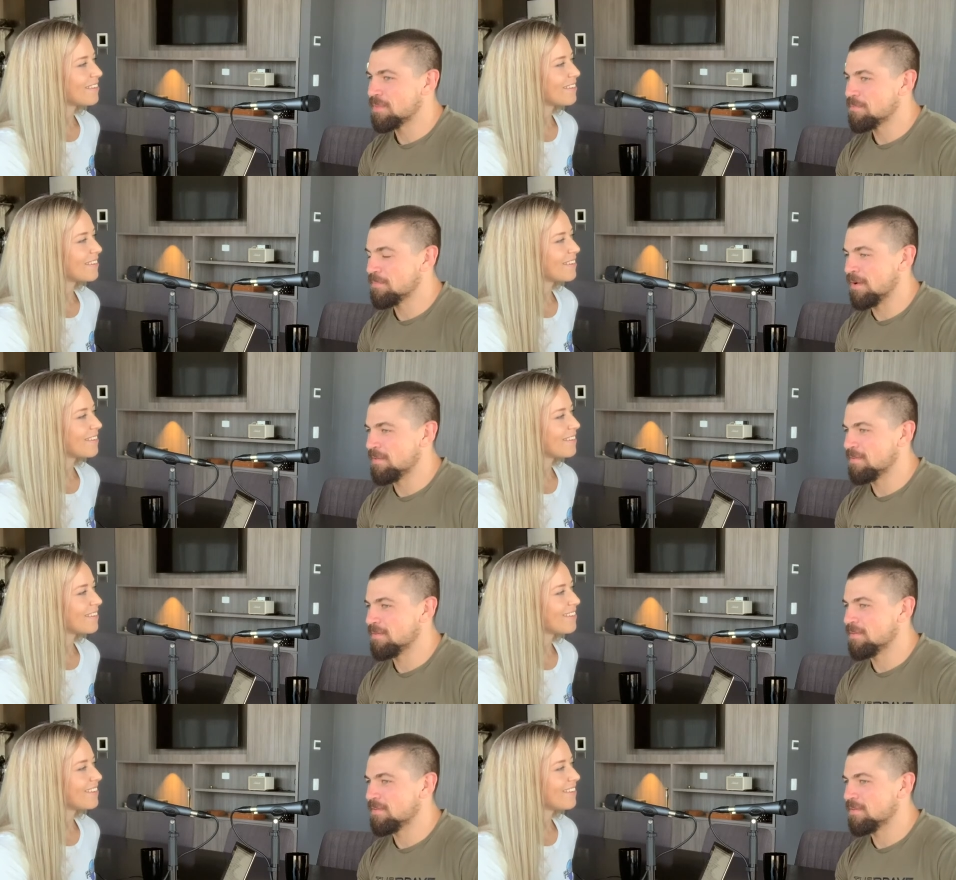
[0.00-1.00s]
Speaker 1: but
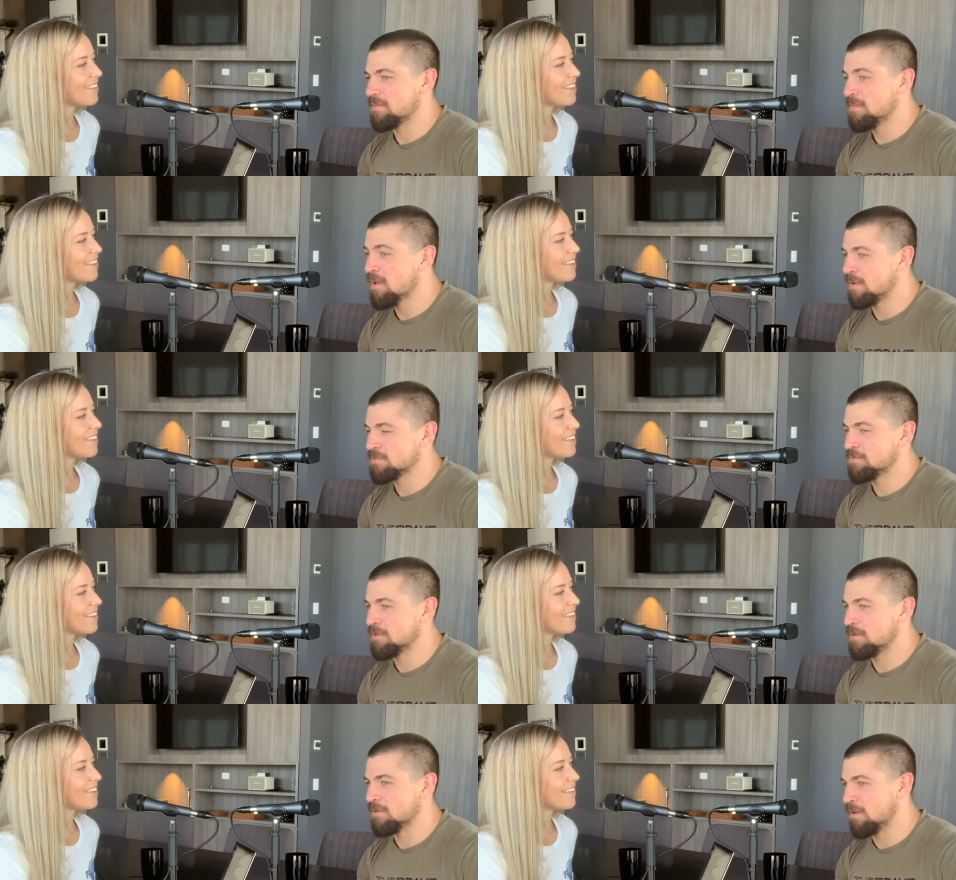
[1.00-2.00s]
yeah, I sort
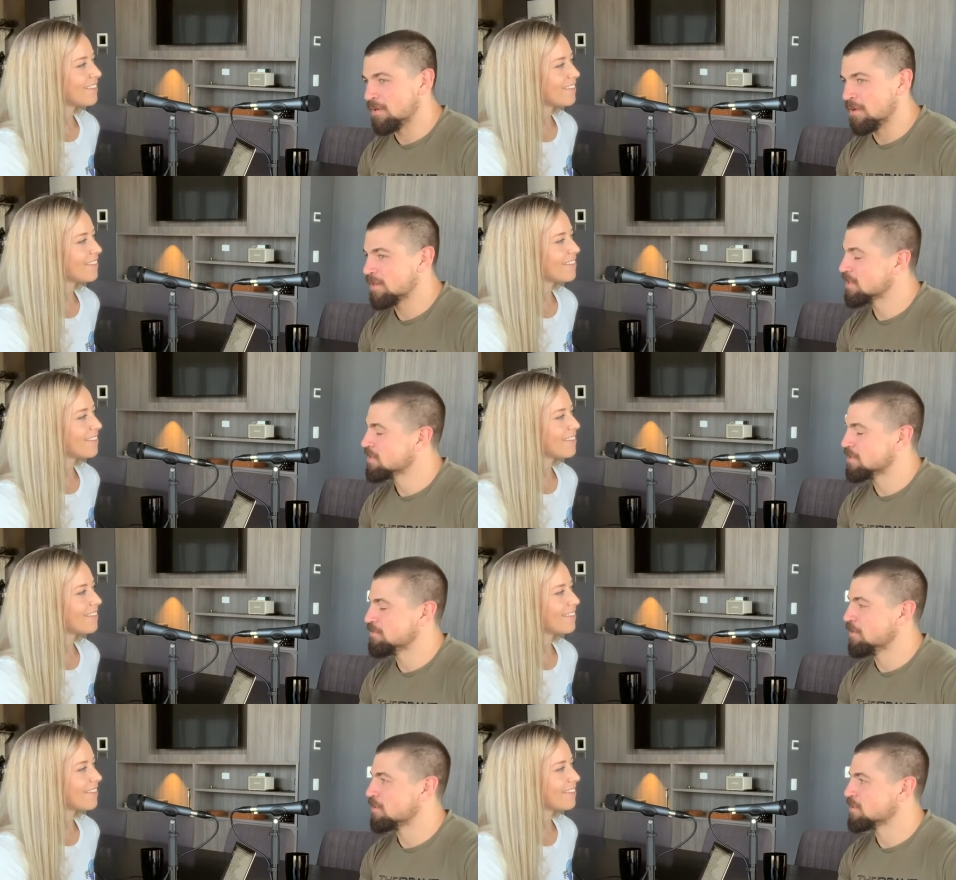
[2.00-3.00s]
of, I, know, I guess I just
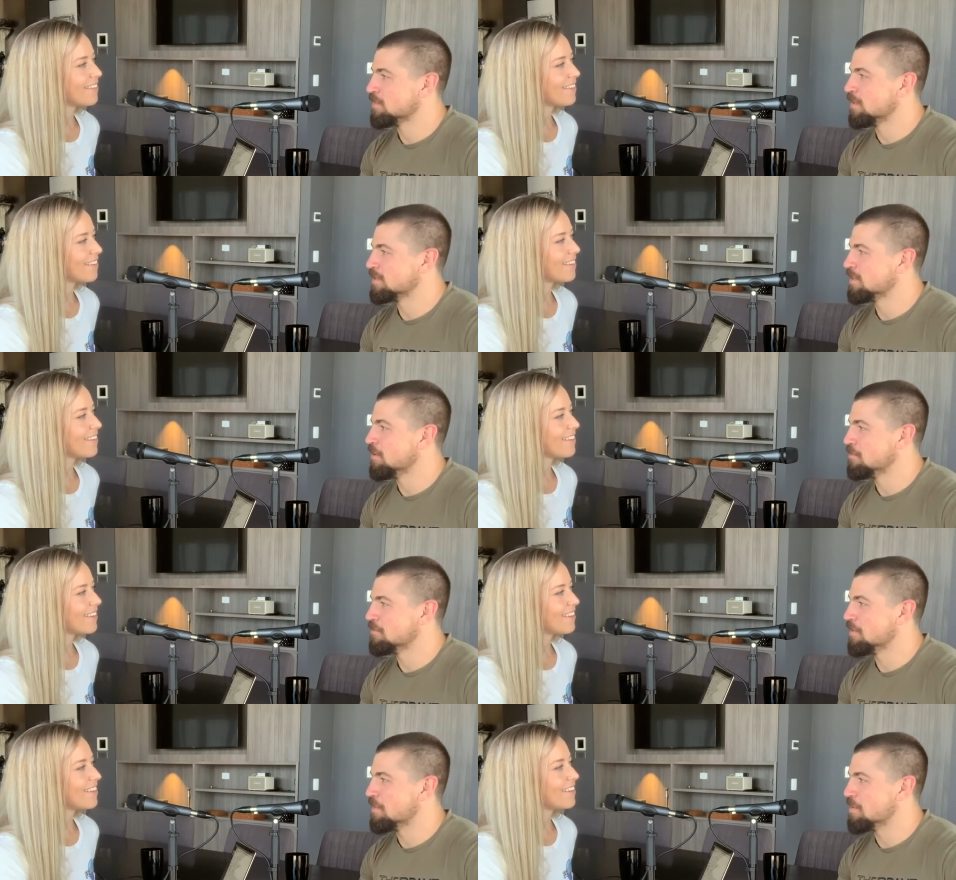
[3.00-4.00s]
focus on
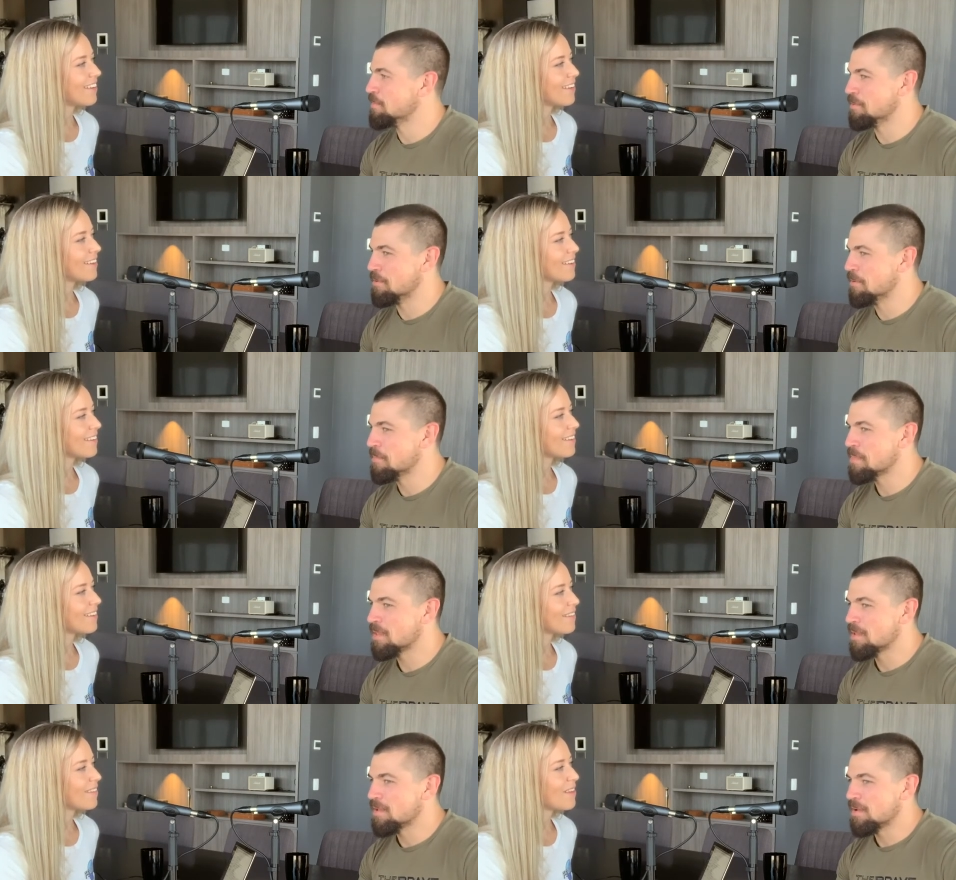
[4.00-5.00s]
myself a bit yeah. more.
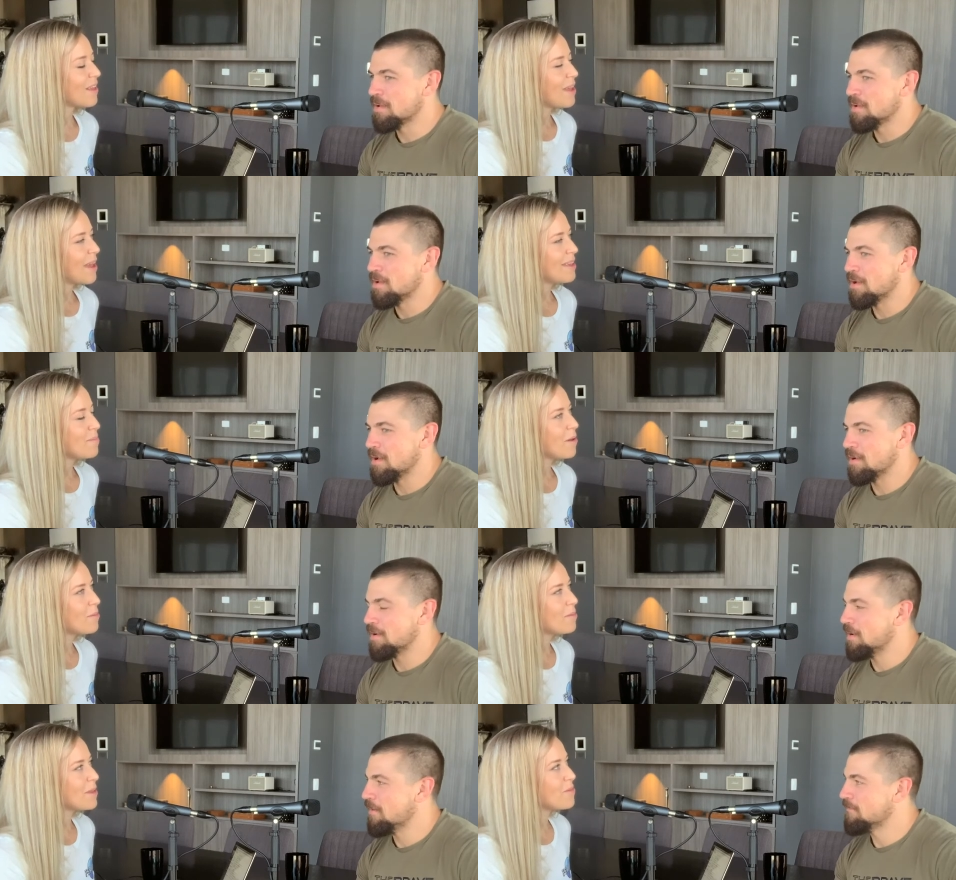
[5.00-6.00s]
Speaker 2: And you
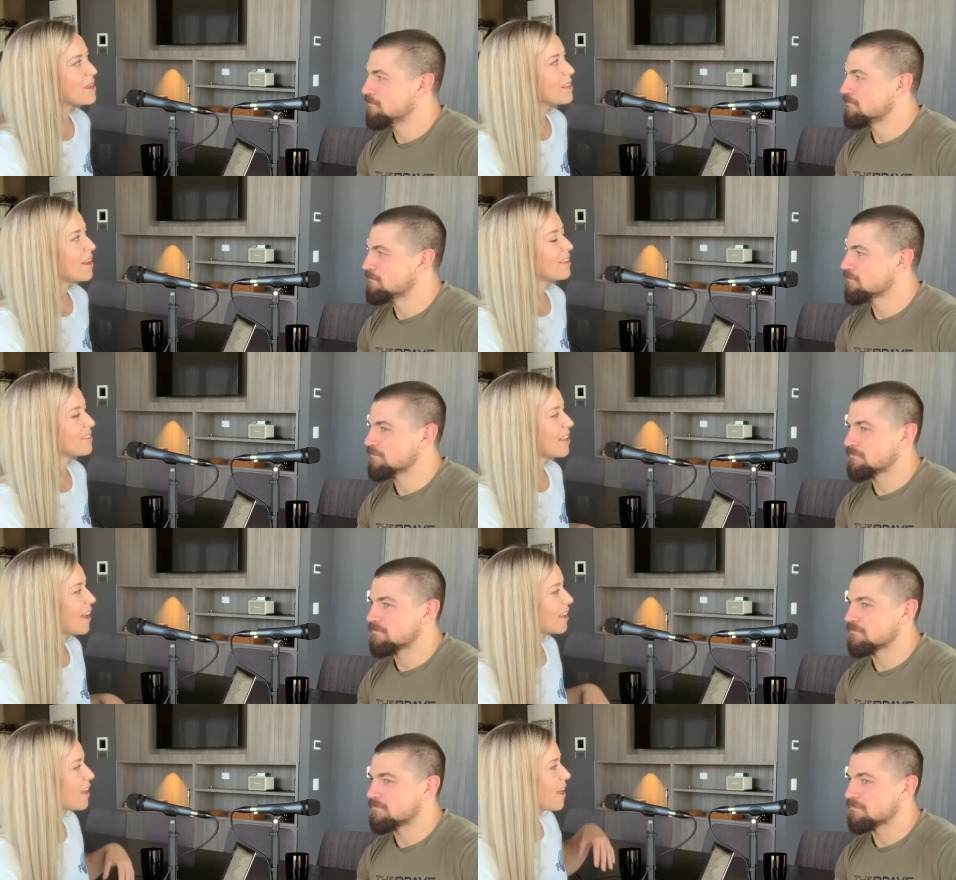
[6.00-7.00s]
probably realize,
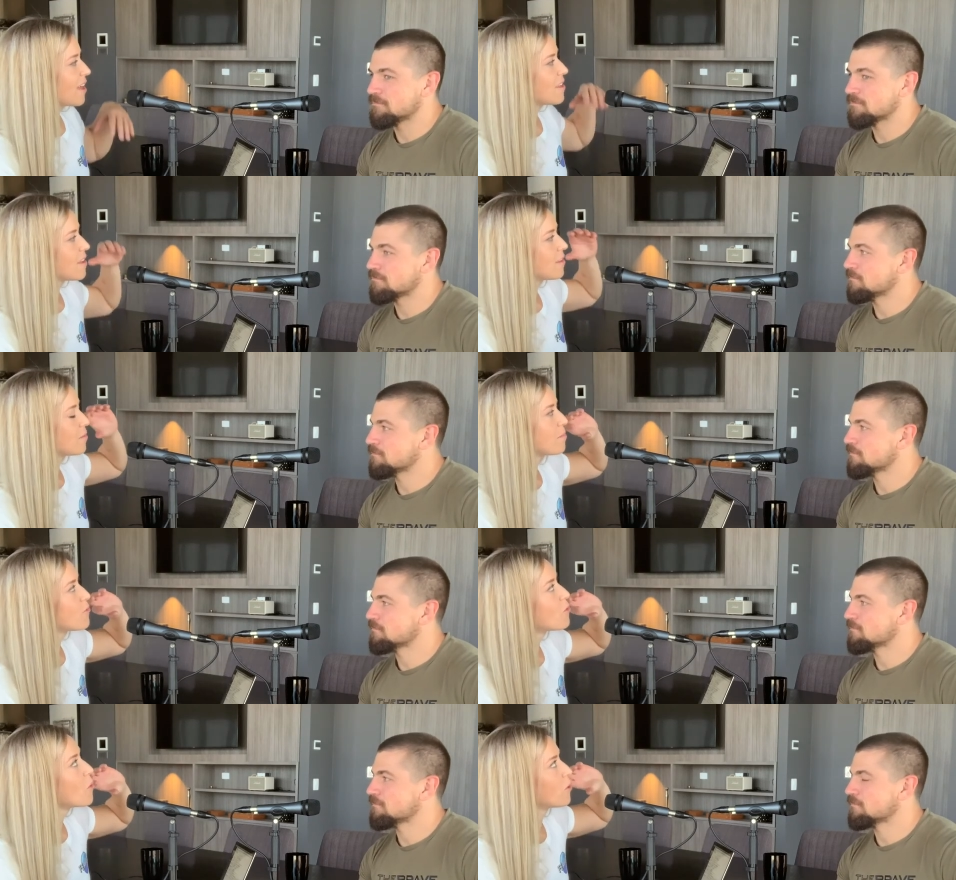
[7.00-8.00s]
like,
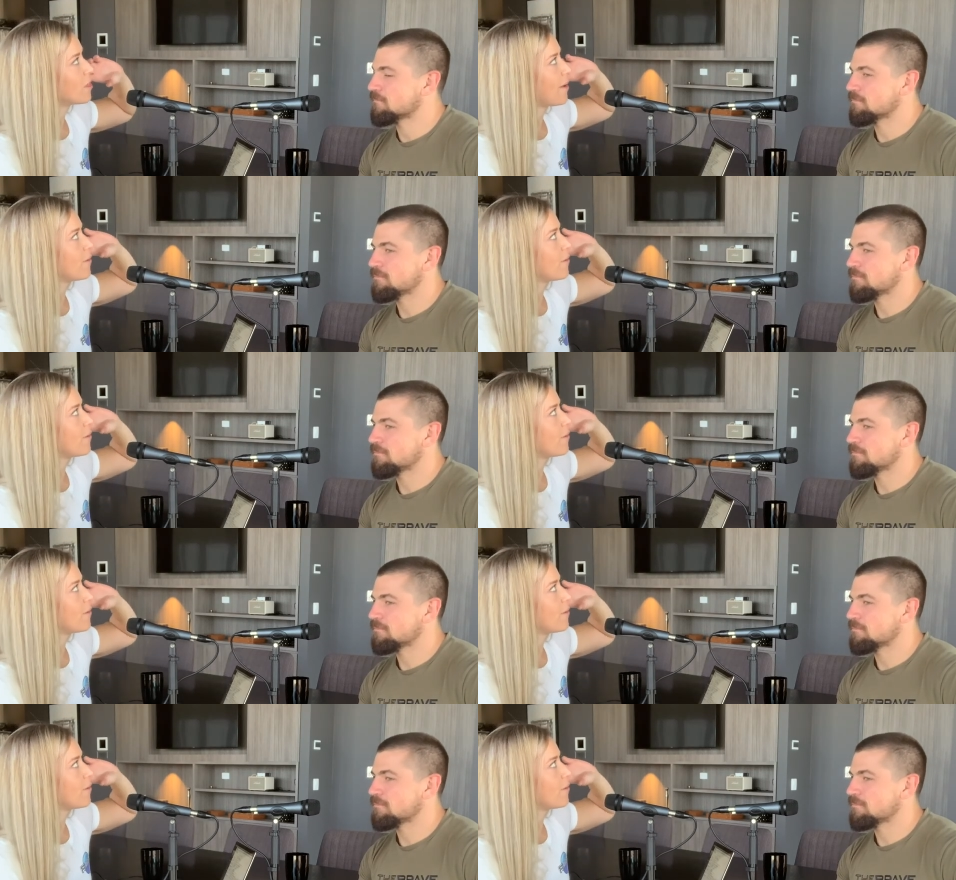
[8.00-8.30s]
before they were